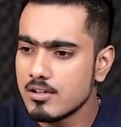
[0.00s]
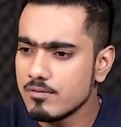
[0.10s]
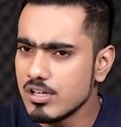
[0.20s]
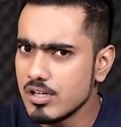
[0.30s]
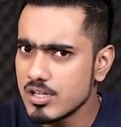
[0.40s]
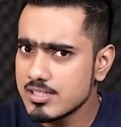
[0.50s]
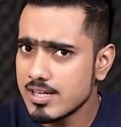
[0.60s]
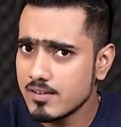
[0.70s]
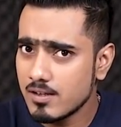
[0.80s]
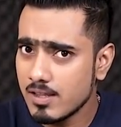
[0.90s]
We looked
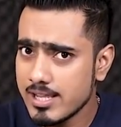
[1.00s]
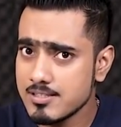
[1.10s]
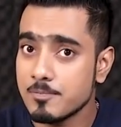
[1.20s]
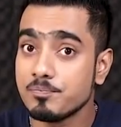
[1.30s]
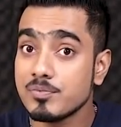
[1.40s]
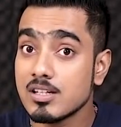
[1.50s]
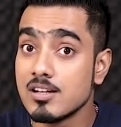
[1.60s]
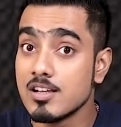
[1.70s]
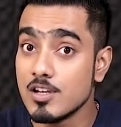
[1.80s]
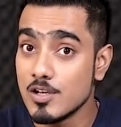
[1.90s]
at the glass,
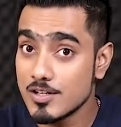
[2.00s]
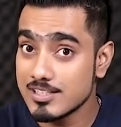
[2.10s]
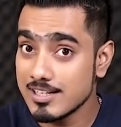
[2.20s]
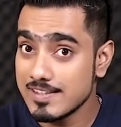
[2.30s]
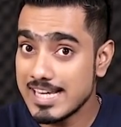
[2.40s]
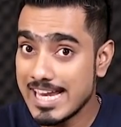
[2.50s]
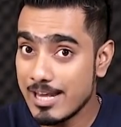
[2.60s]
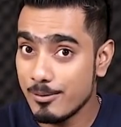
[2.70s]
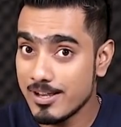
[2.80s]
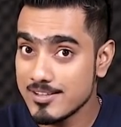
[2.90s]
looked at the
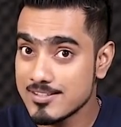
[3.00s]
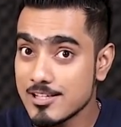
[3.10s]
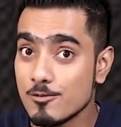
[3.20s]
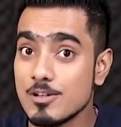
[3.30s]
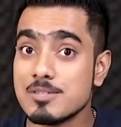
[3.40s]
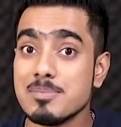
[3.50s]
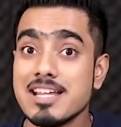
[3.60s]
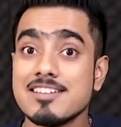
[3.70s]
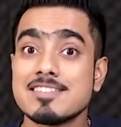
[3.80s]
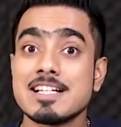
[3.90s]
areas which
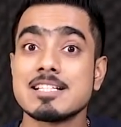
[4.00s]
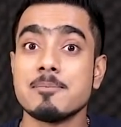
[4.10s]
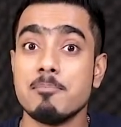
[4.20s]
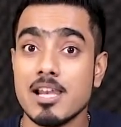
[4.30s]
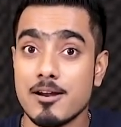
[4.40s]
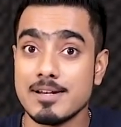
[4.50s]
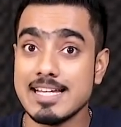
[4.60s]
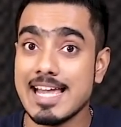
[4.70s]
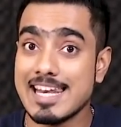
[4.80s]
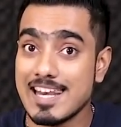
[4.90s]
makes things
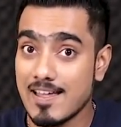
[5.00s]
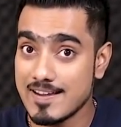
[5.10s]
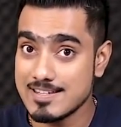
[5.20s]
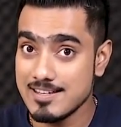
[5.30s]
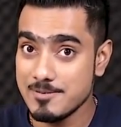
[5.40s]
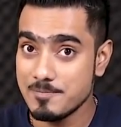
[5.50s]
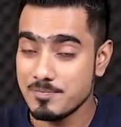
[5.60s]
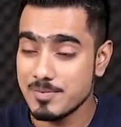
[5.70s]
blurry and lighter,